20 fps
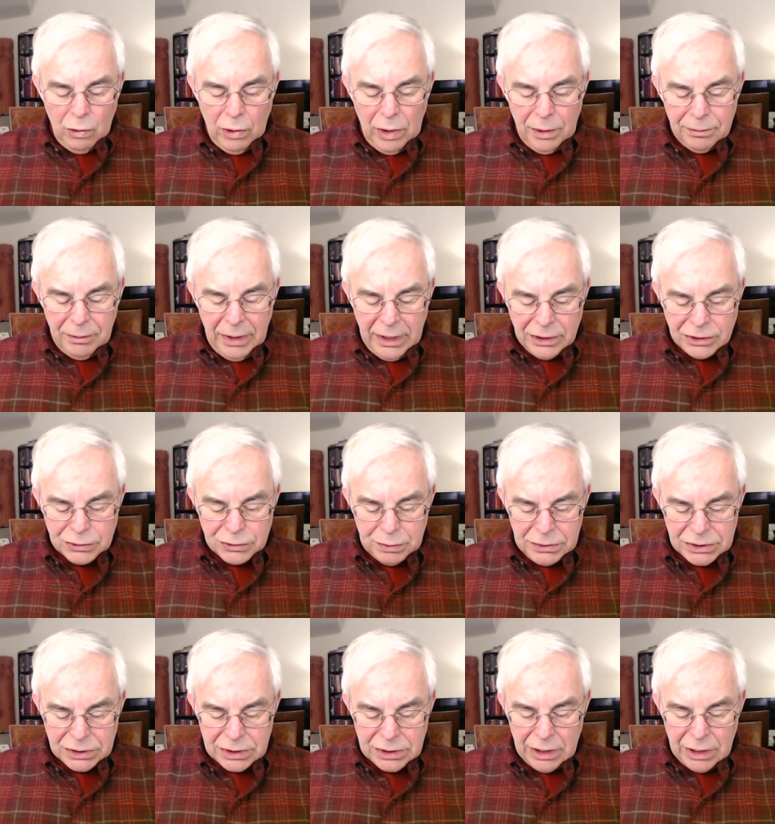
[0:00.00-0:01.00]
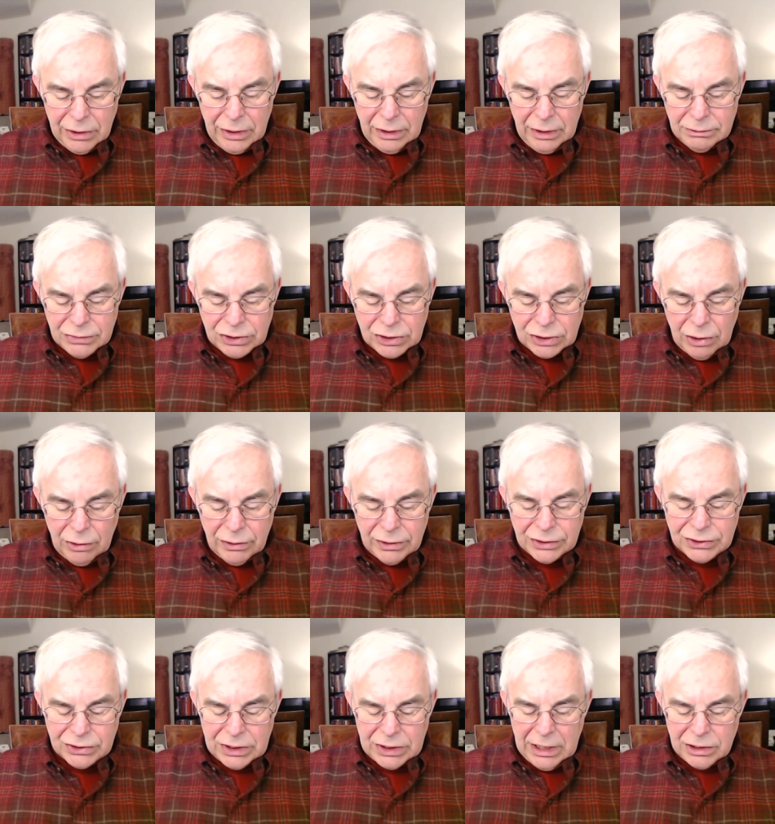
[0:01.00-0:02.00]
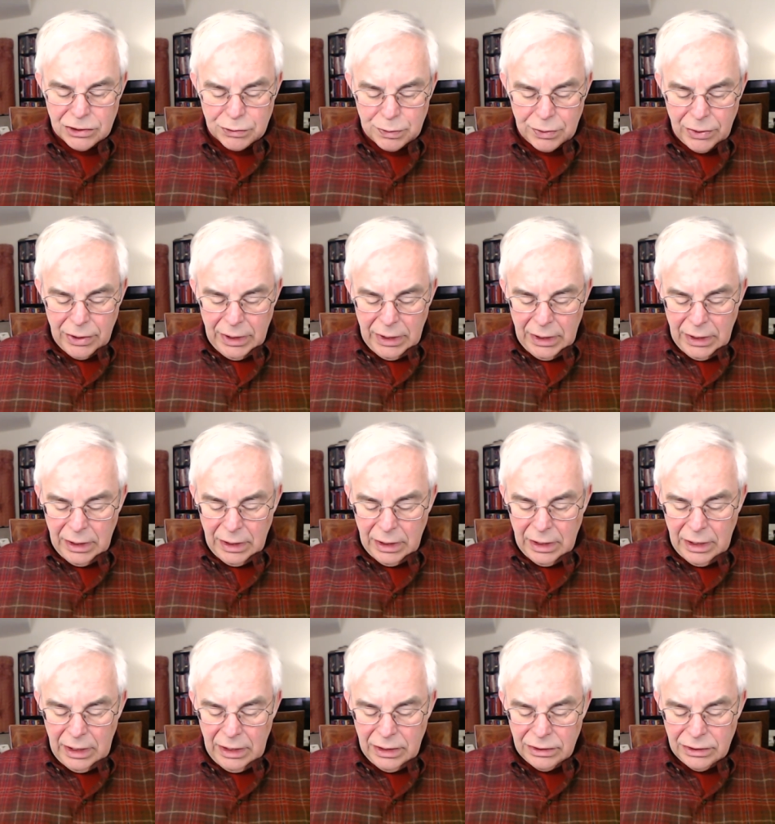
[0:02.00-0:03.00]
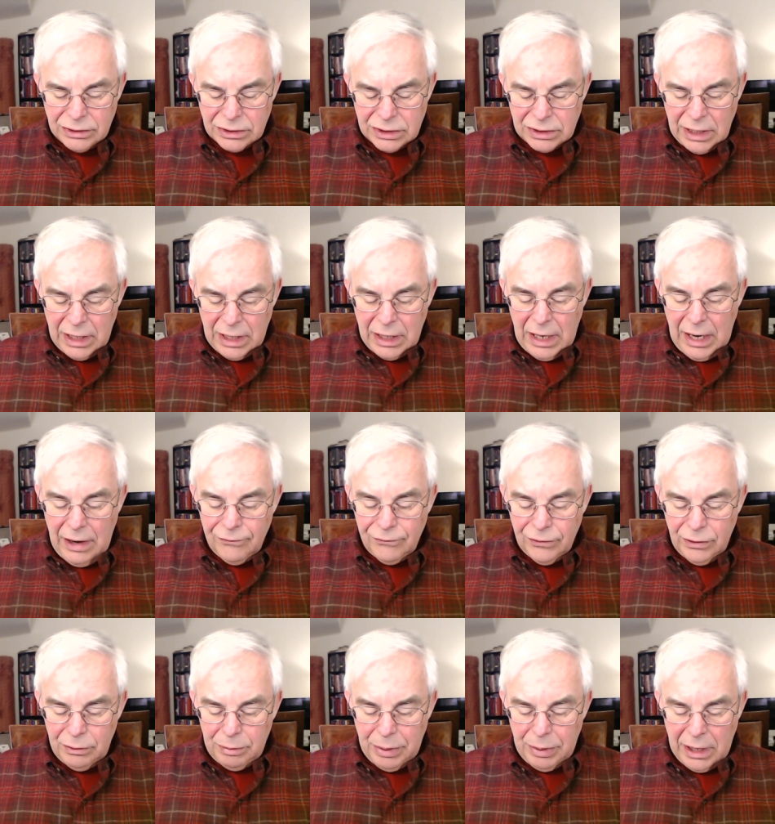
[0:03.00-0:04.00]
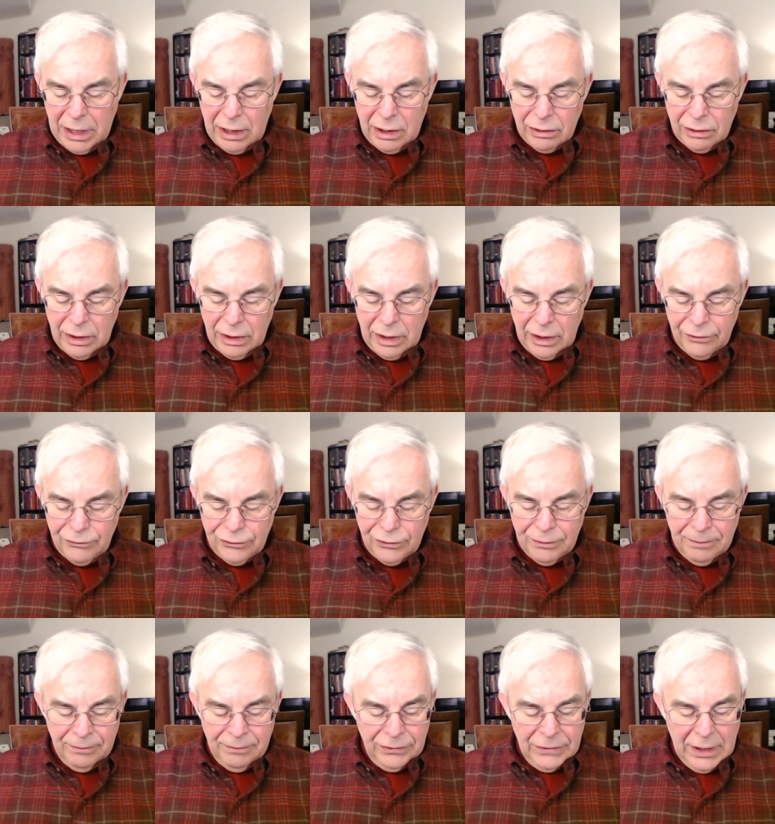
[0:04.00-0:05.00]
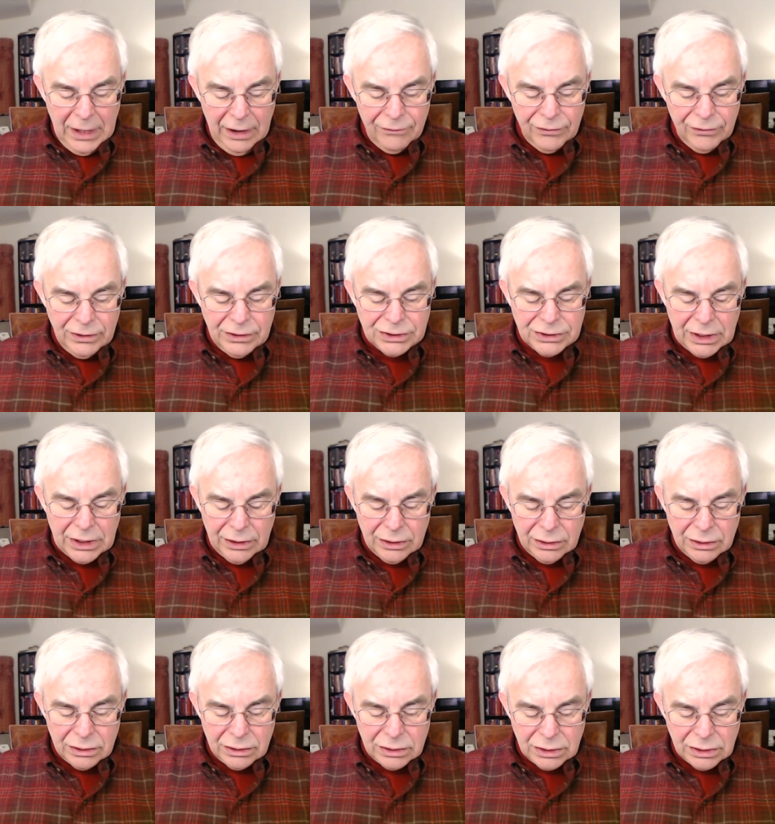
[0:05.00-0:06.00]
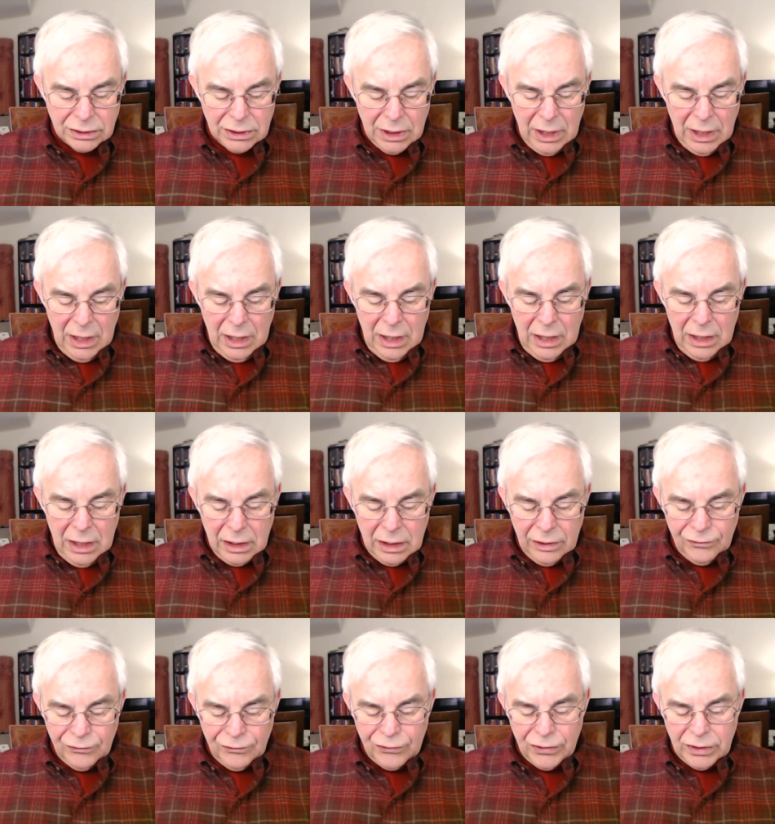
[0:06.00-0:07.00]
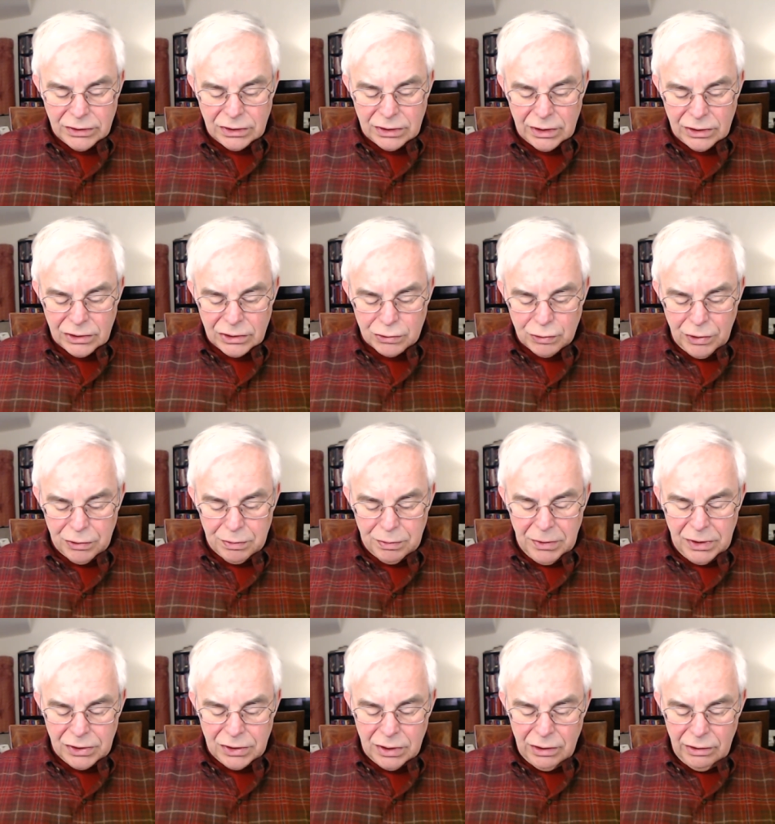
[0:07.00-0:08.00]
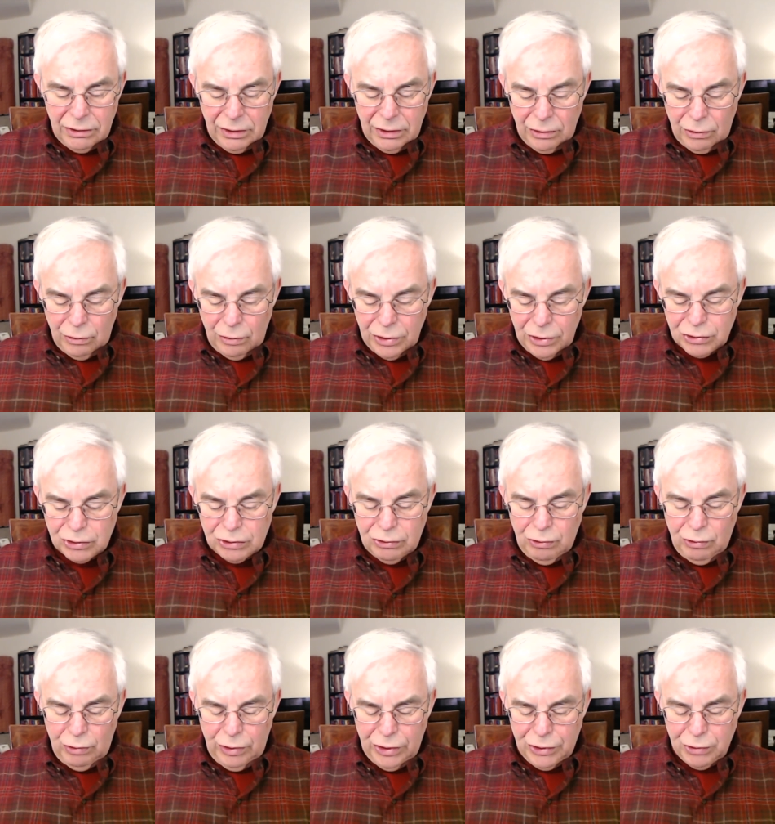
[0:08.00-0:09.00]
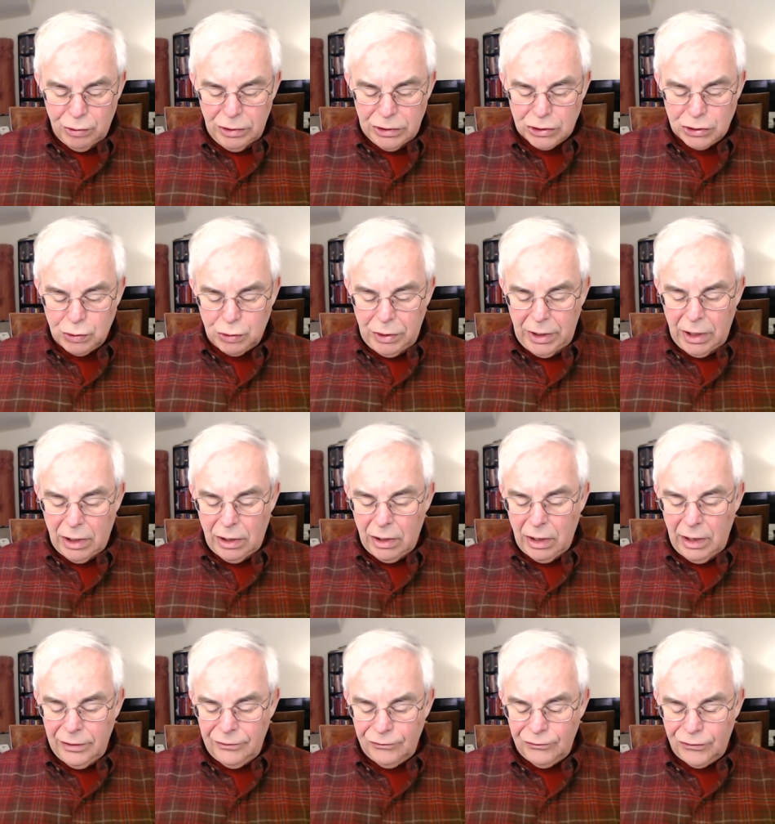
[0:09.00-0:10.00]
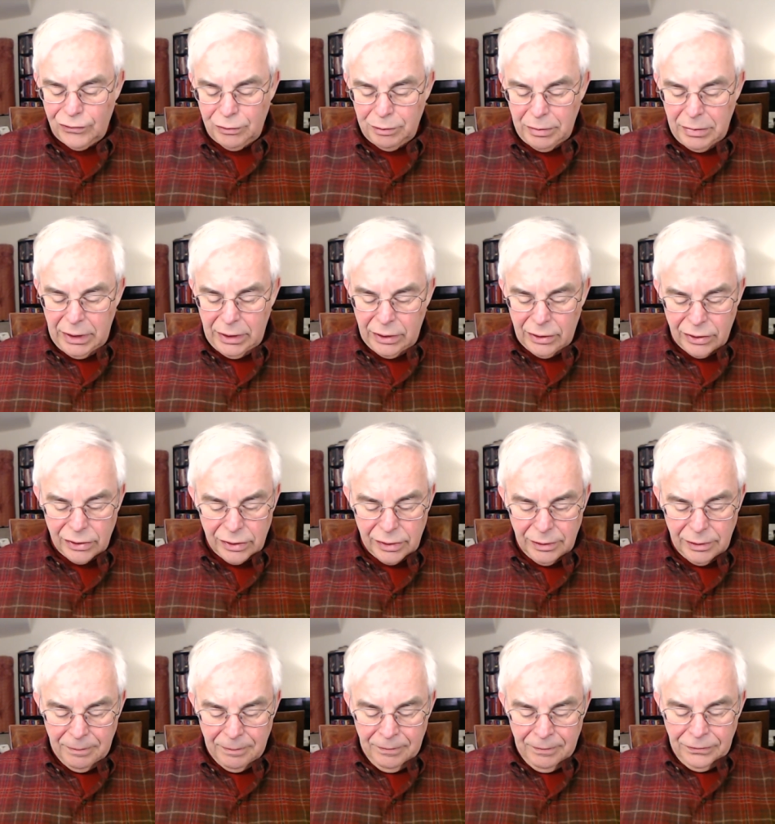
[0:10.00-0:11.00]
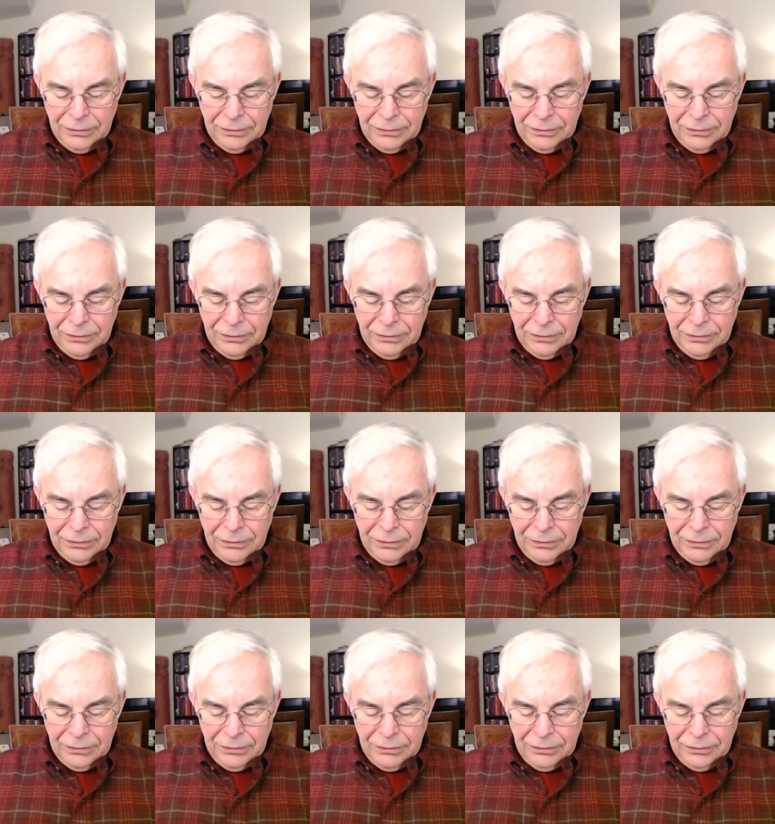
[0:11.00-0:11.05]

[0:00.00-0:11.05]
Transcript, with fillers: What makes Mysterium so exasperating is that every paragraph, every sentence, confronts us with material with which we are unfamiliar,